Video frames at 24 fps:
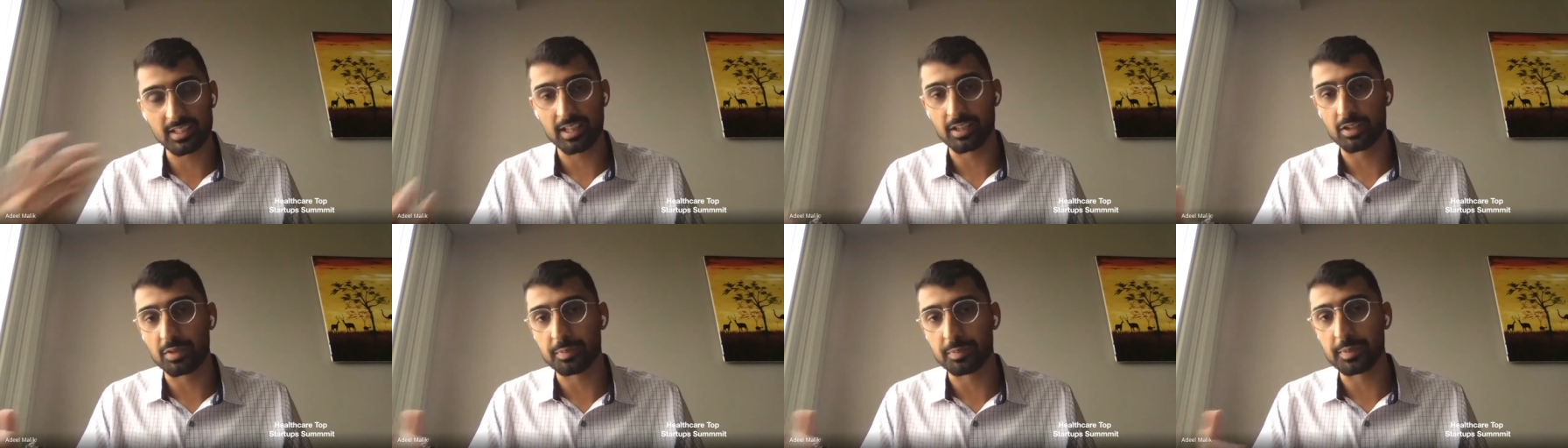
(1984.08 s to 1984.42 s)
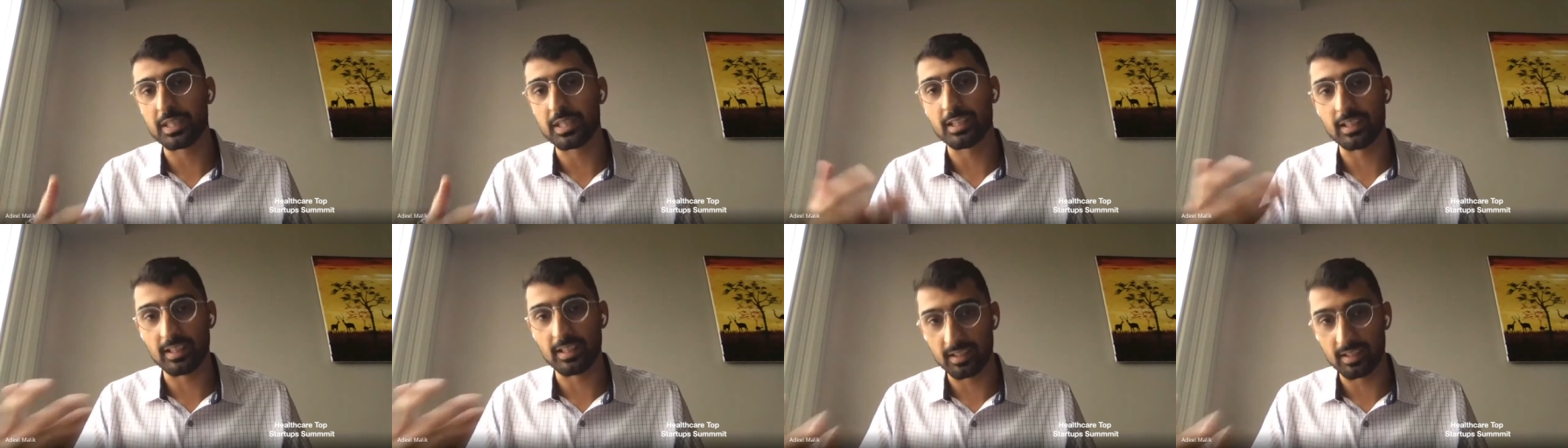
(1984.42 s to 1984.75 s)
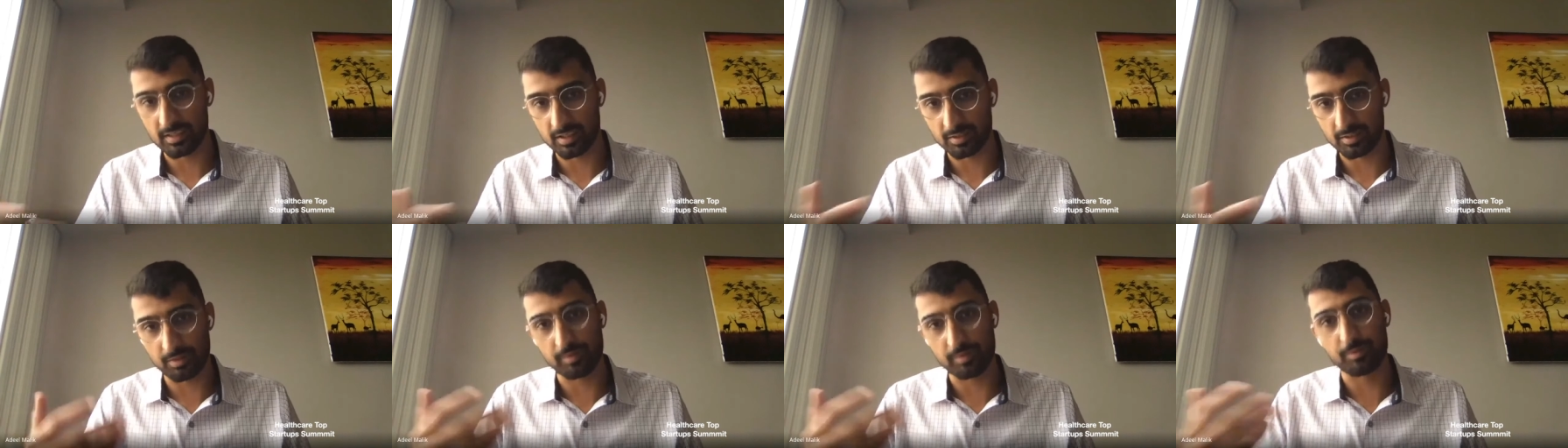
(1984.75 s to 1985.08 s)

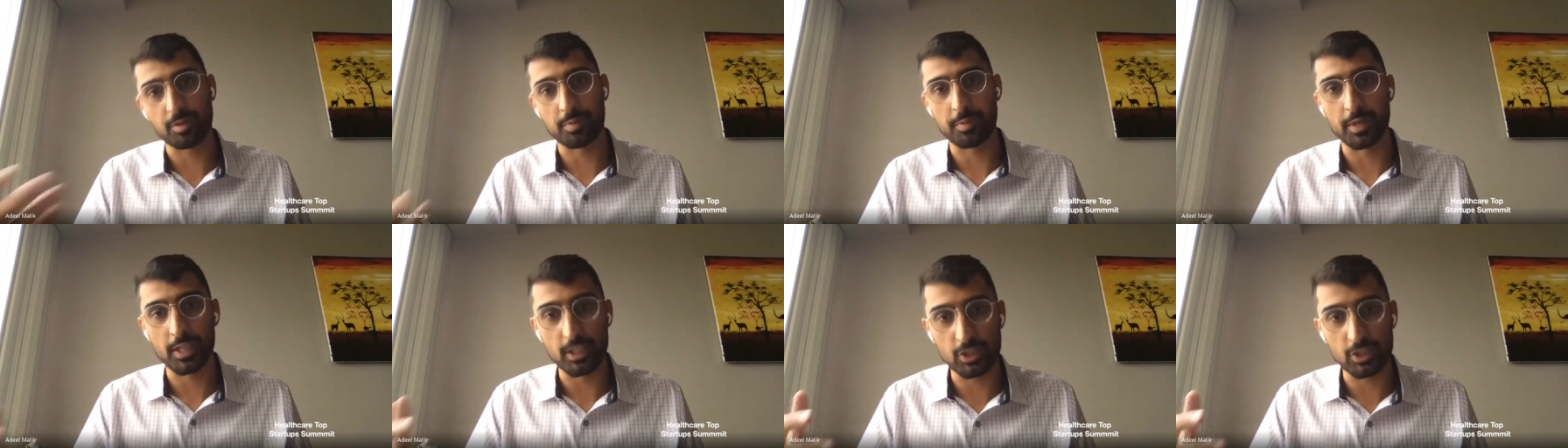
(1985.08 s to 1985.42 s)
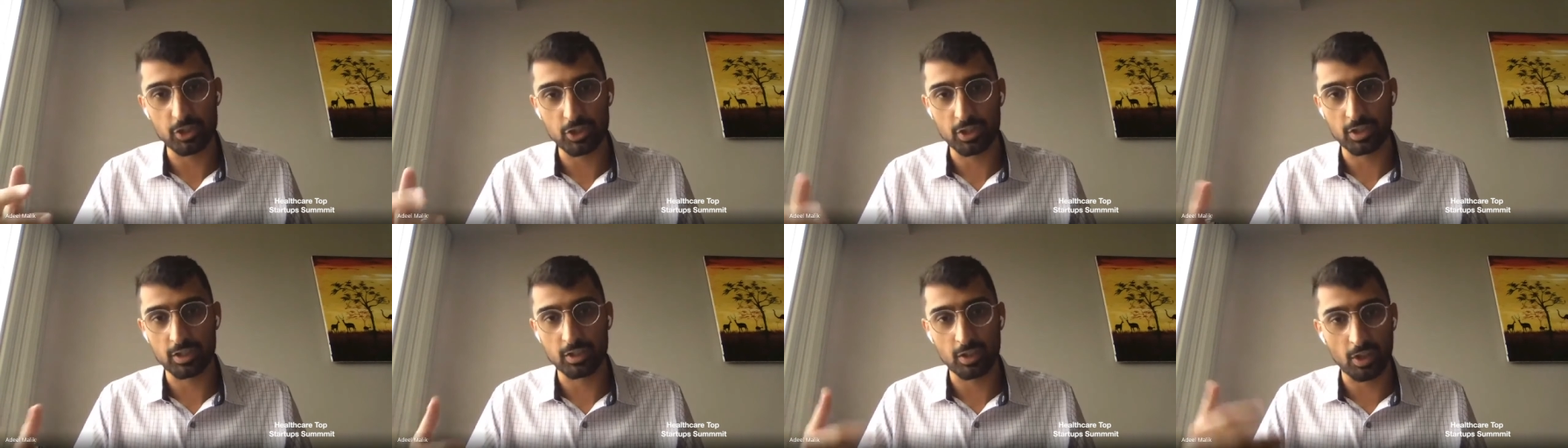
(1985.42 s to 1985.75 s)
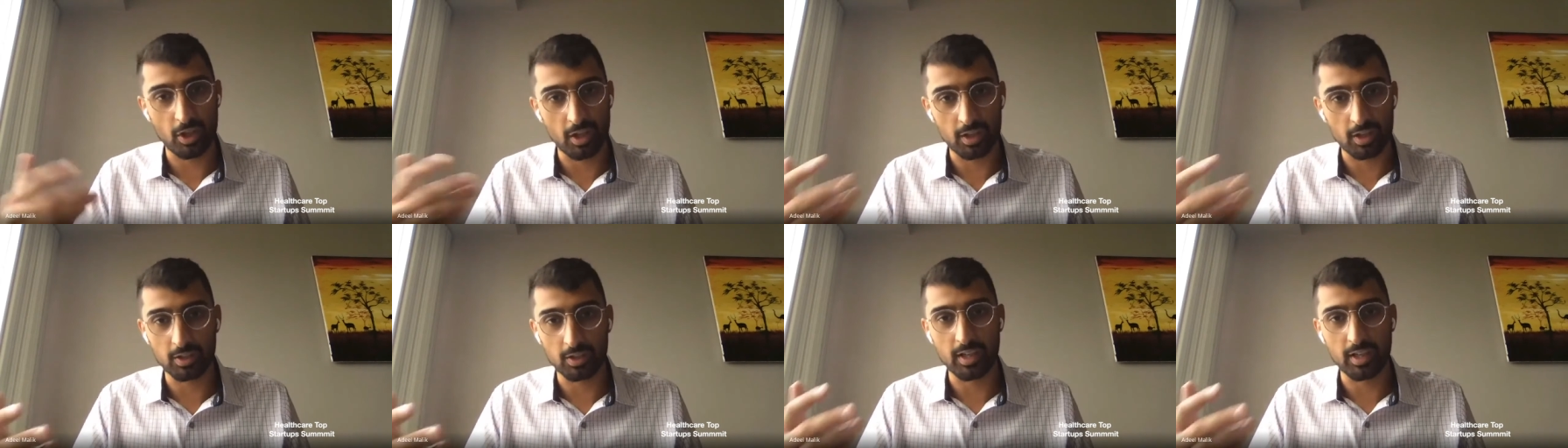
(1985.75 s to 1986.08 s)
encyclopedias of information
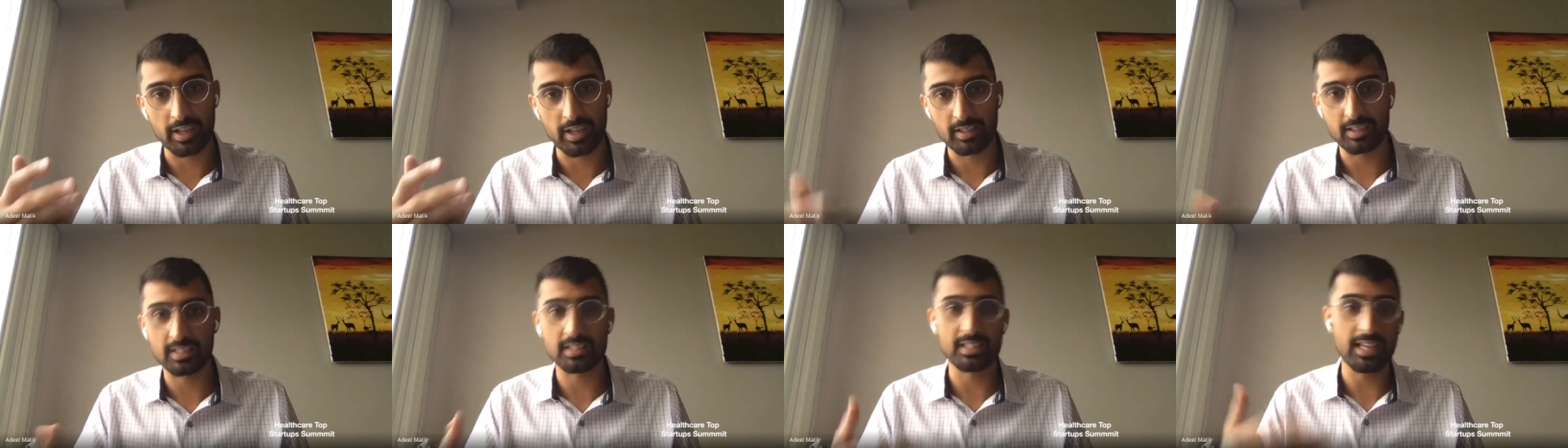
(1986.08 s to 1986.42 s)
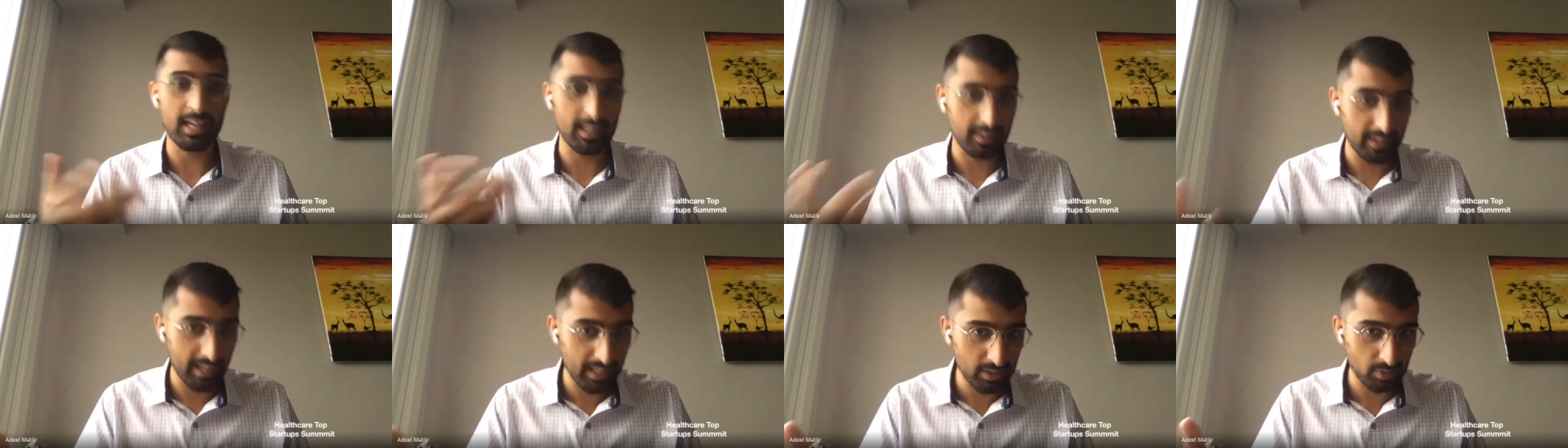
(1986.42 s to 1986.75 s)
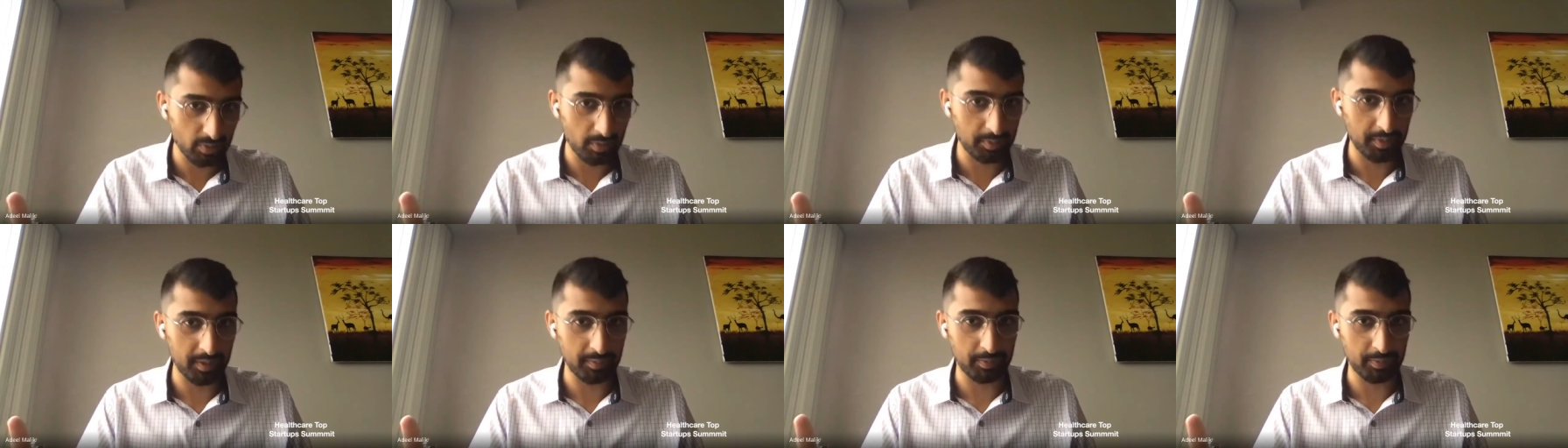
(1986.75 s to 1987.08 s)
online, because
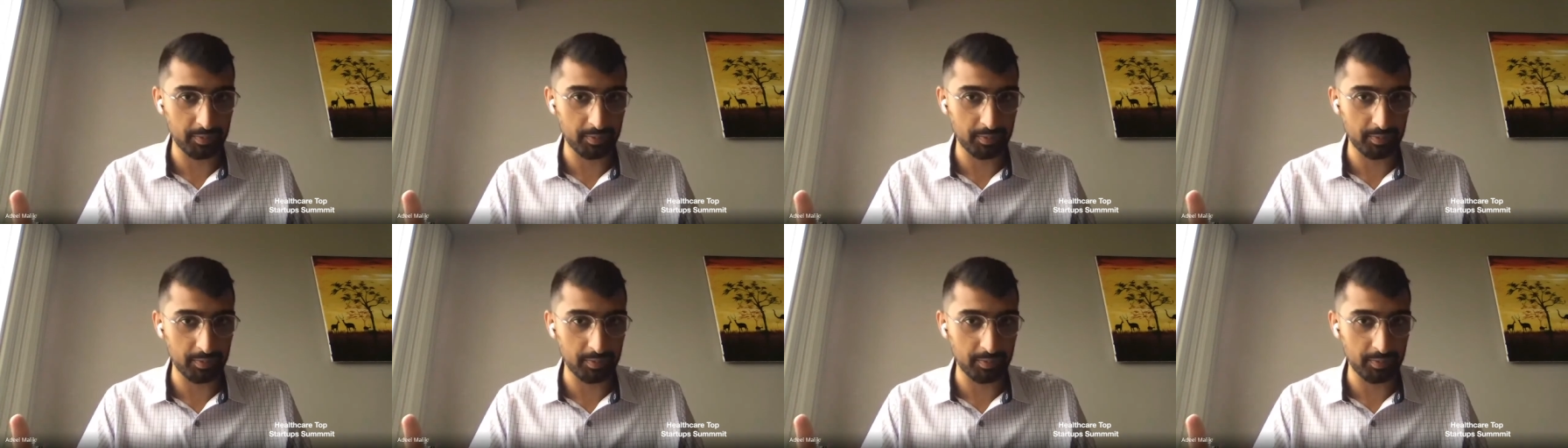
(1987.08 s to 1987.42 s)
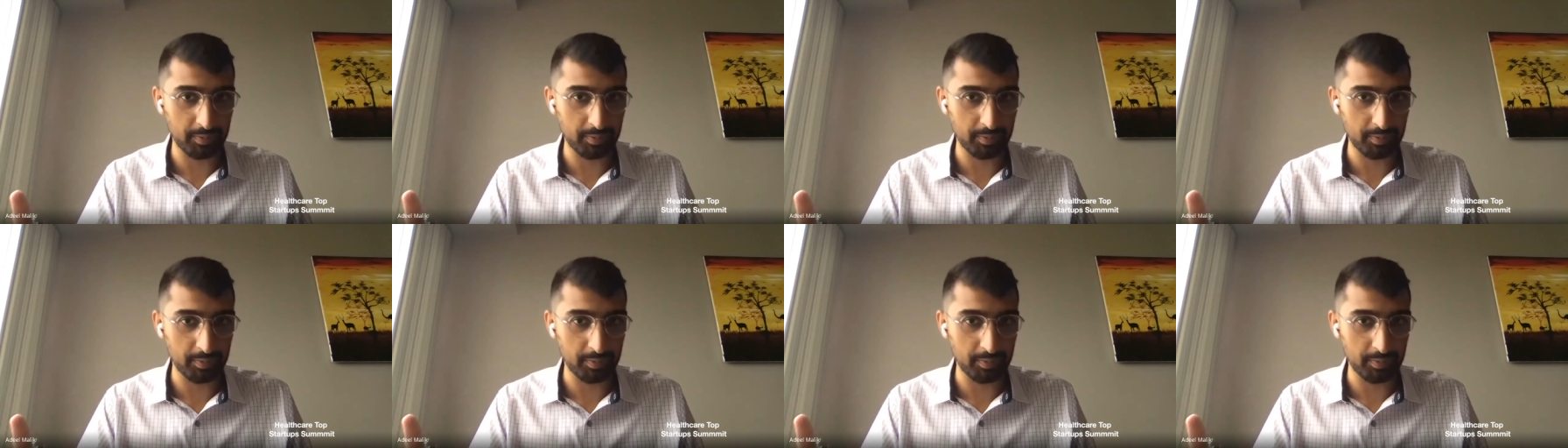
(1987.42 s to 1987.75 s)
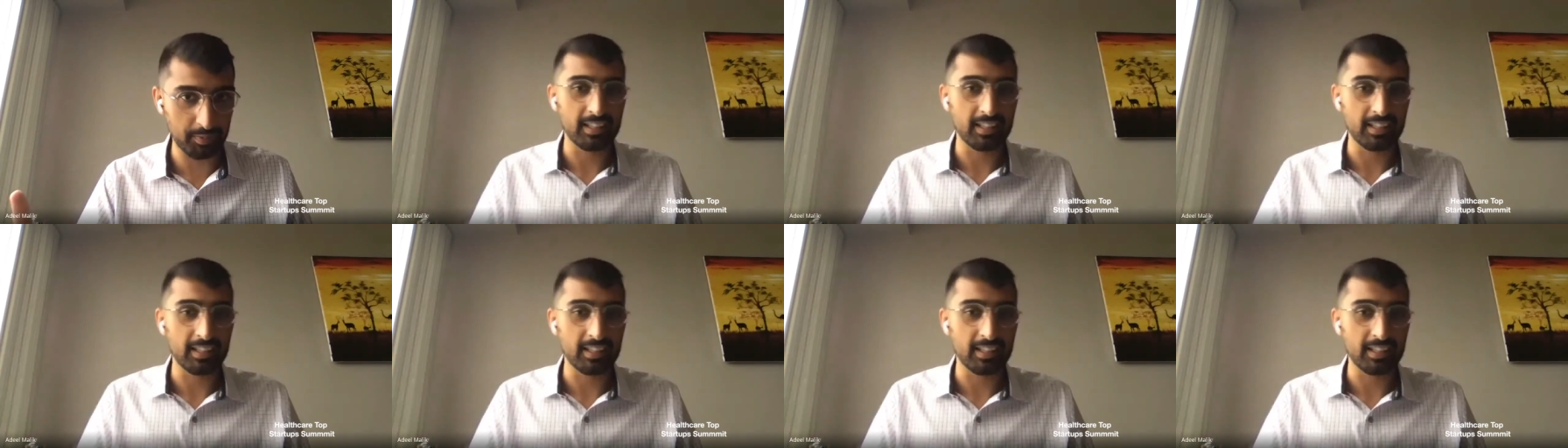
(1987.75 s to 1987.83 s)
that's what people did, right?